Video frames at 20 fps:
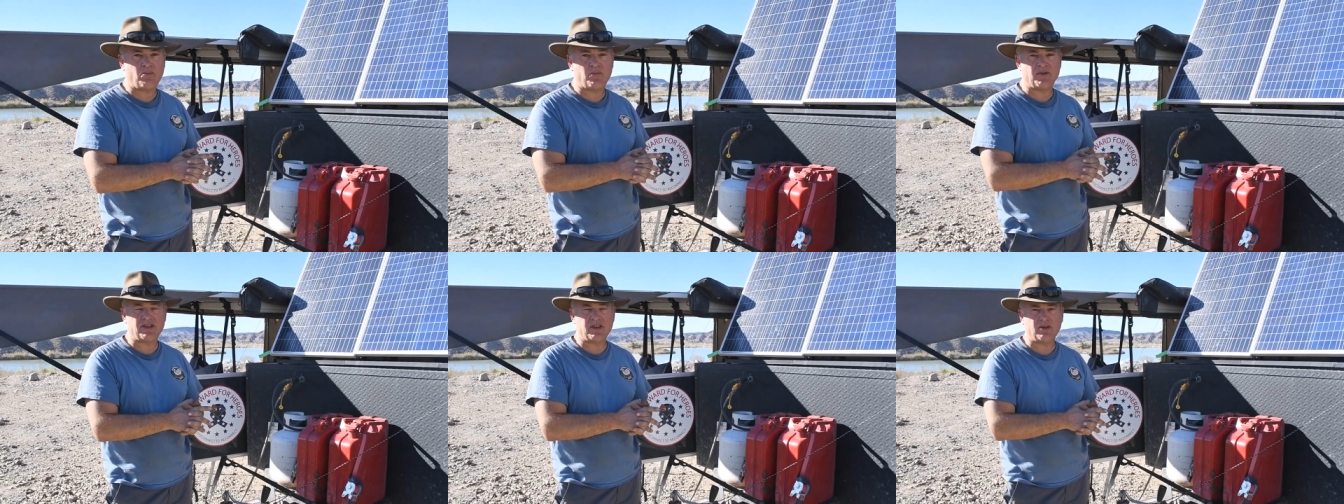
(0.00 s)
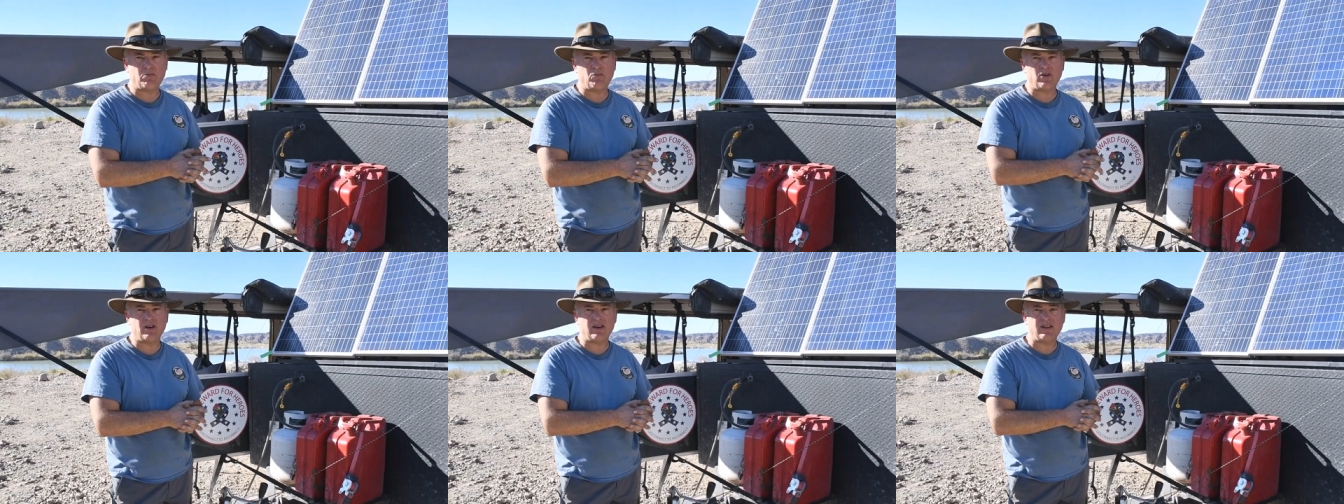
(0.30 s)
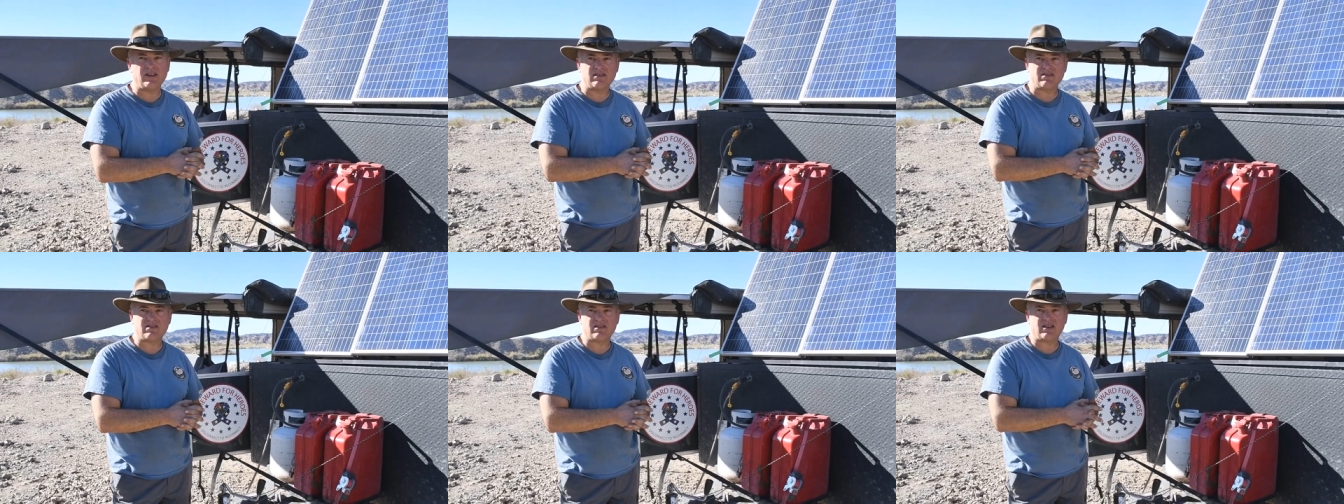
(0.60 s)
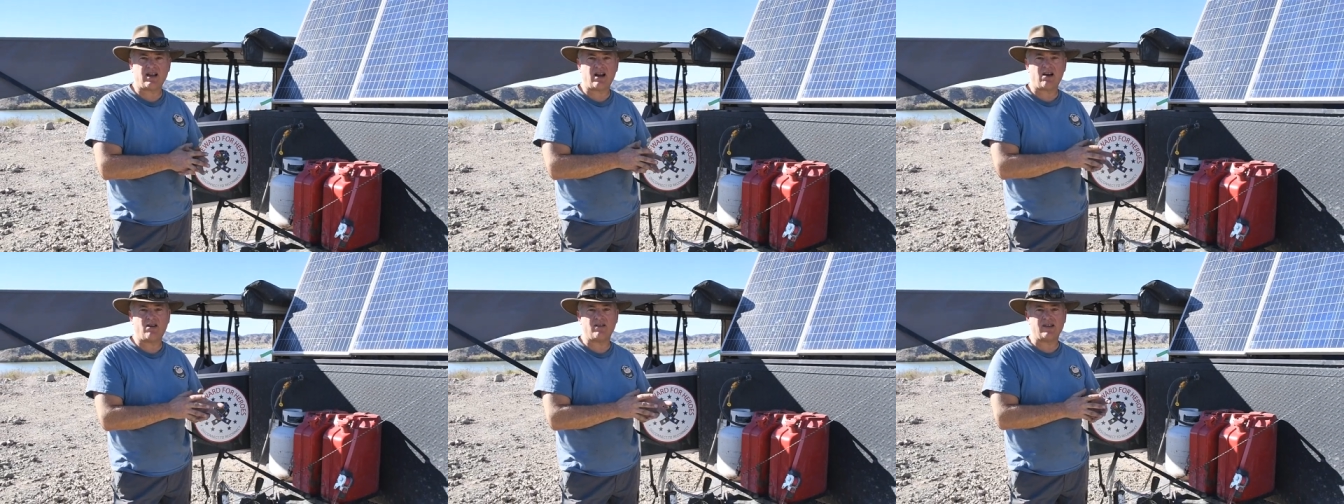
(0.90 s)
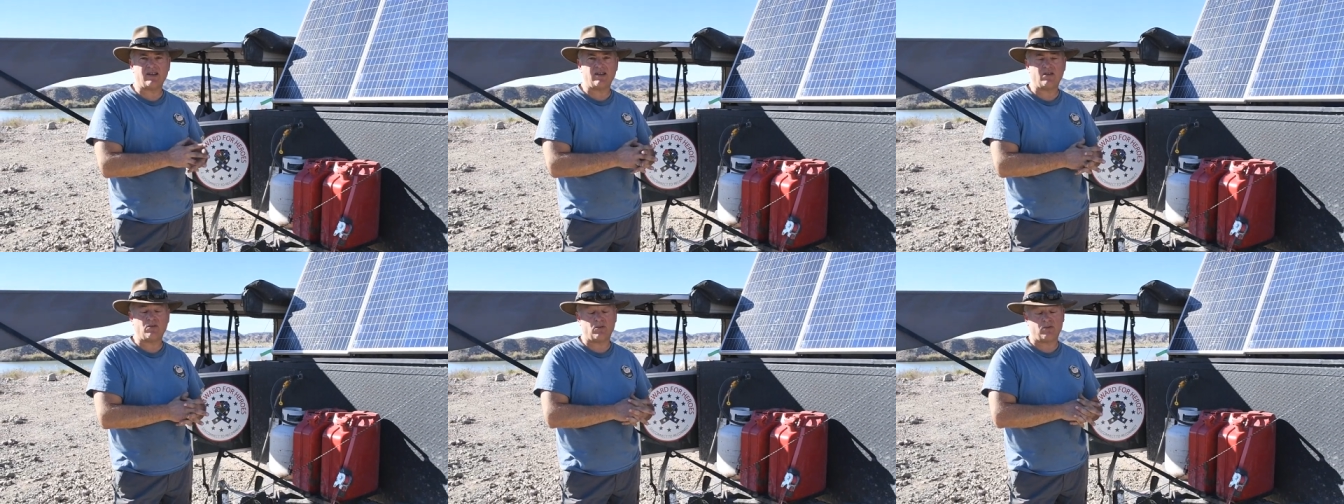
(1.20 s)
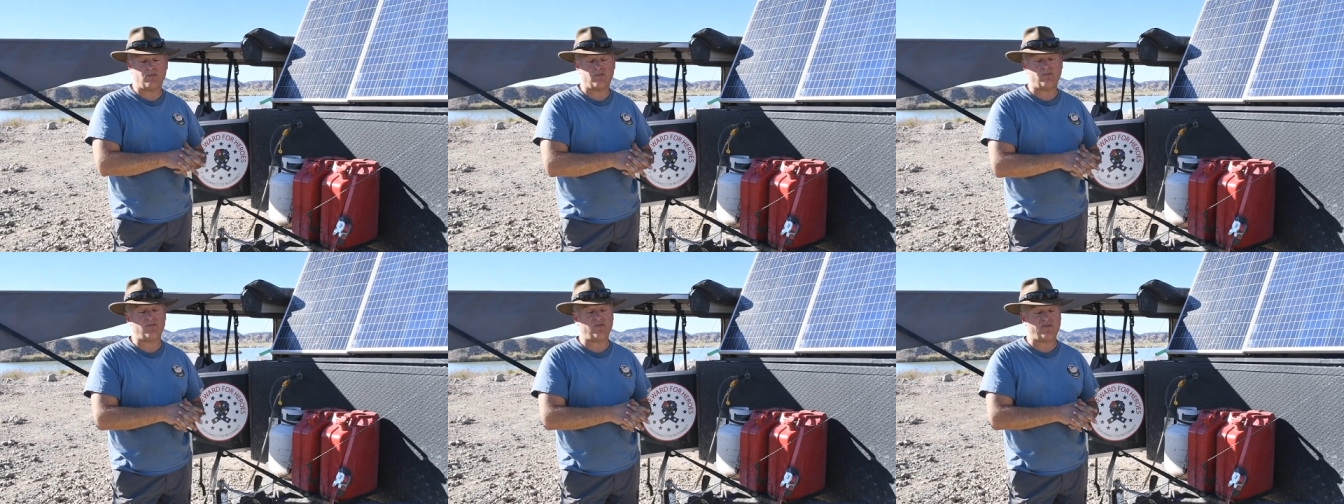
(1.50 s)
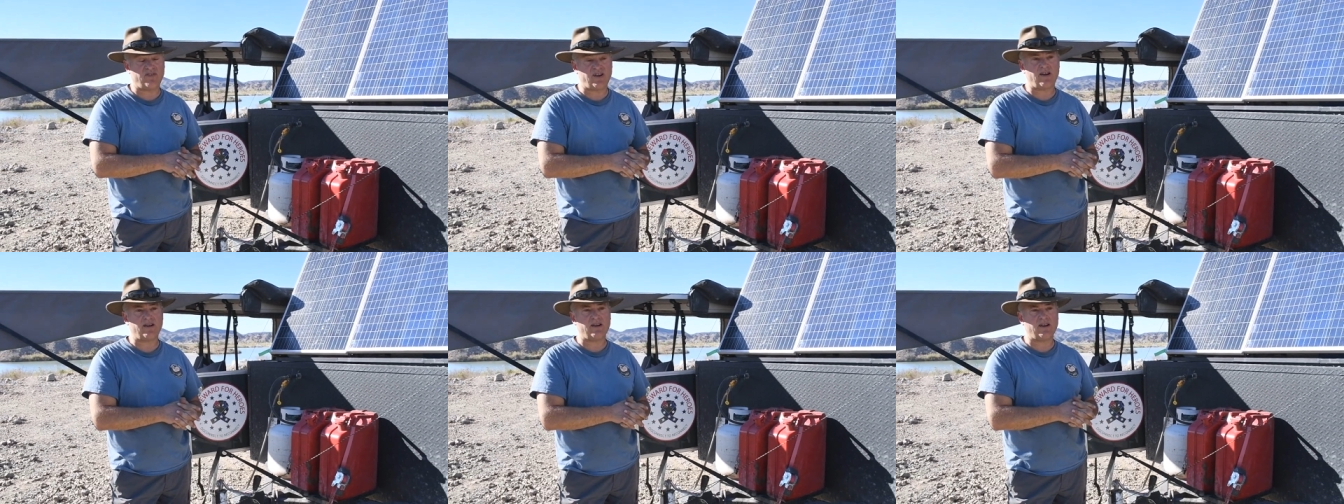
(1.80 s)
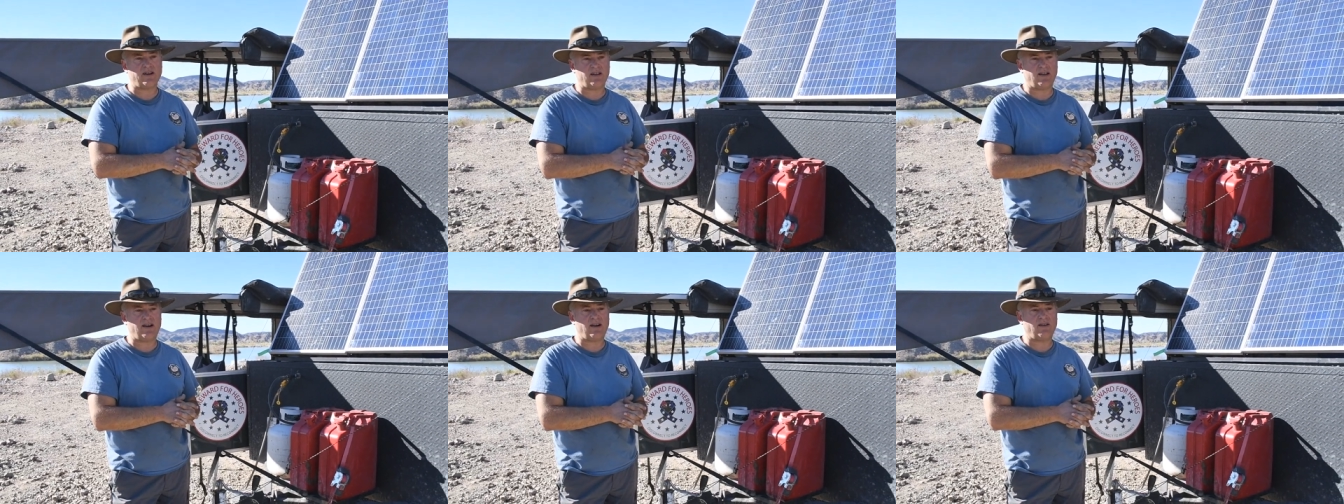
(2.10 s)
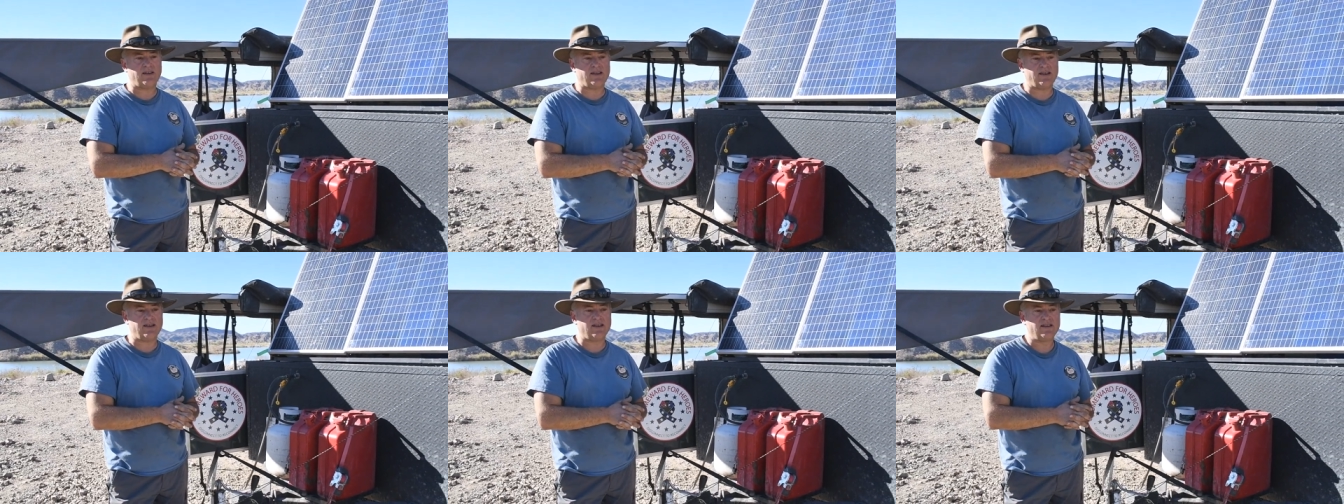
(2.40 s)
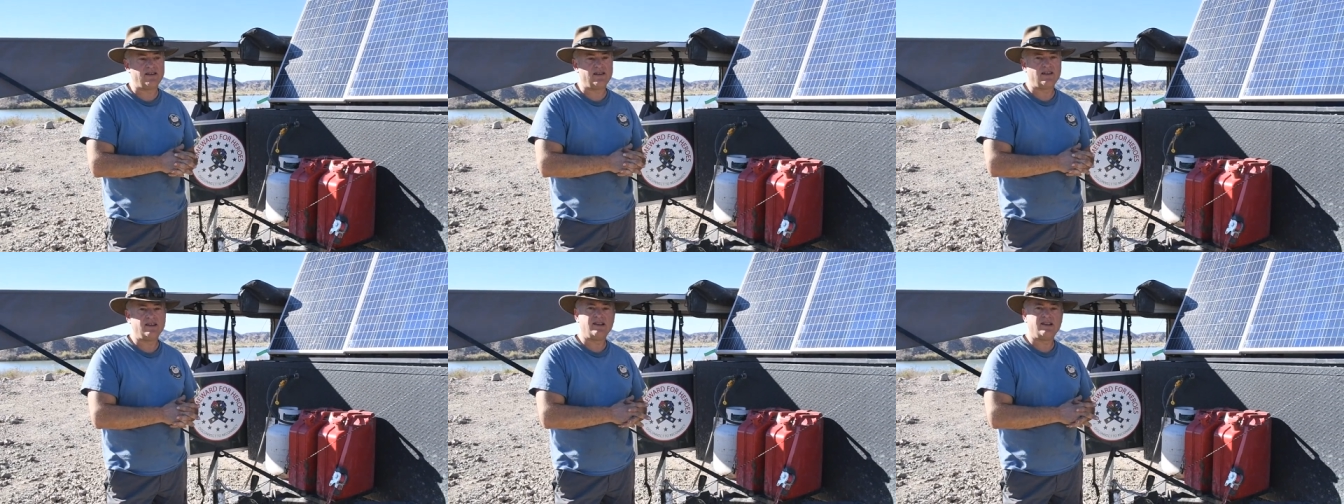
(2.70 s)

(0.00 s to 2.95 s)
but then when it's cloudy or very cloudy,